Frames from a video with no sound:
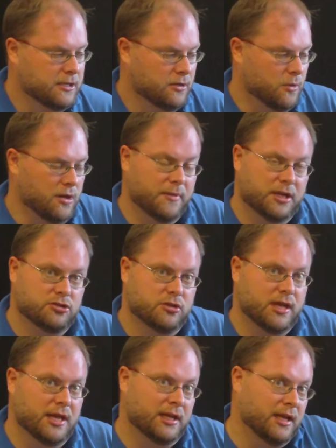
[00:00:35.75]
You want to make sure
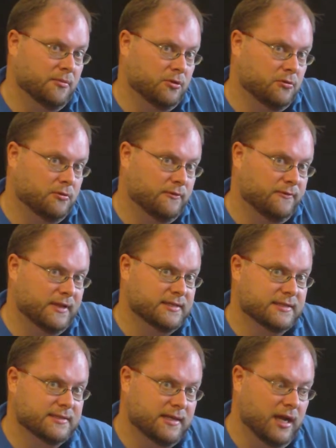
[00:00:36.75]
that label
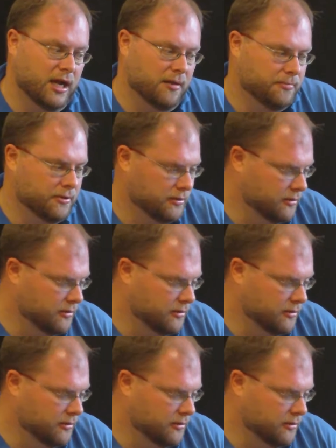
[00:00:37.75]
faces up.